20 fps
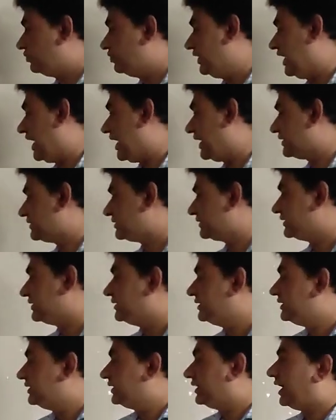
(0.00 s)
2 lakhs,
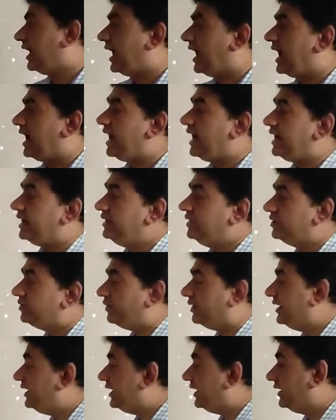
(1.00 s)
and
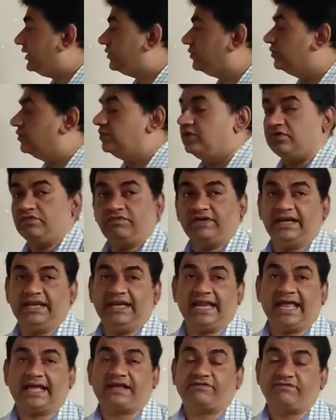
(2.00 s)
22
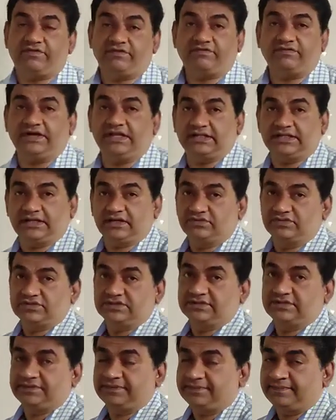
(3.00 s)

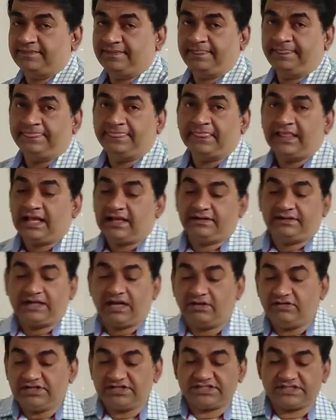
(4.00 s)
1,50,000.
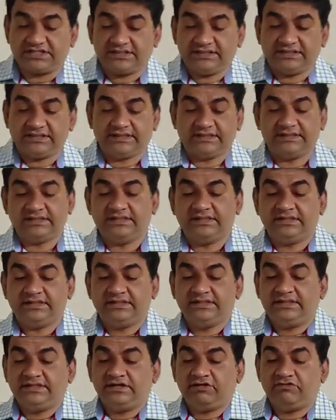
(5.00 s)
Now listen.
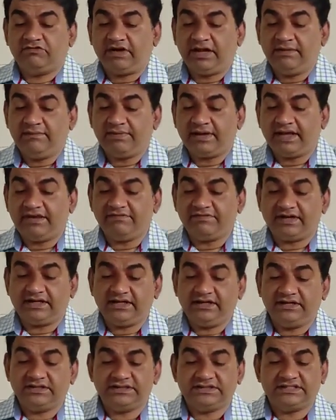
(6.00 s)
One by one,
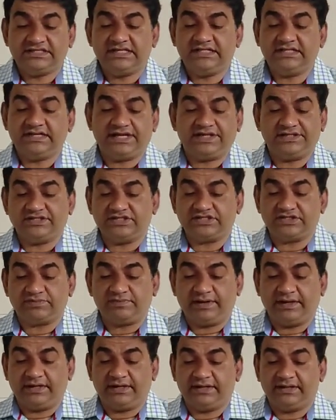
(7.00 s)
see the
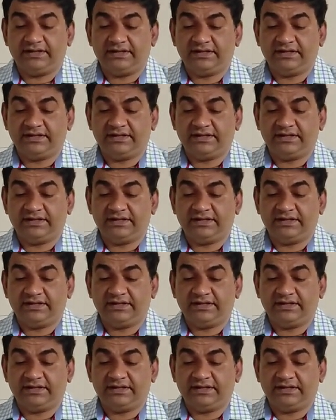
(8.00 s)
adjustment.